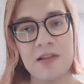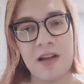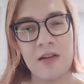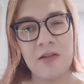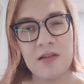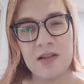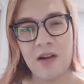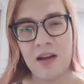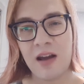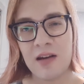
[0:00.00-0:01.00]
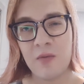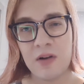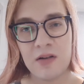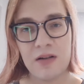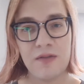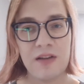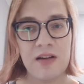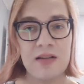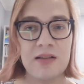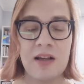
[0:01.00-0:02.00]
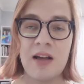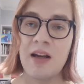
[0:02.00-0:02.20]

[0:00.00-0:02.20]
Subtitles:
tingle, so I kind of wonder if there's